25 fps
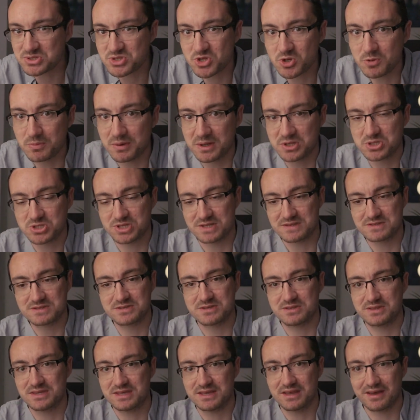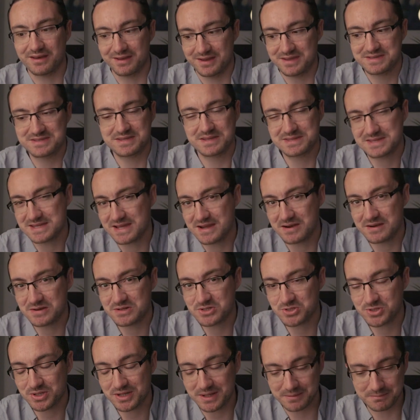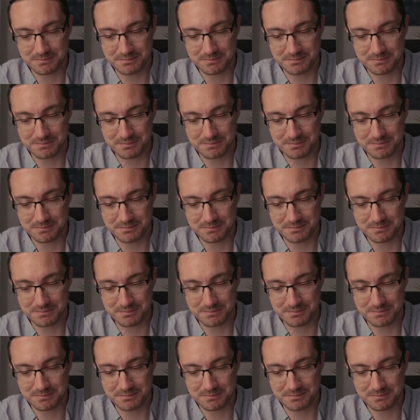too much into the Ursa territory,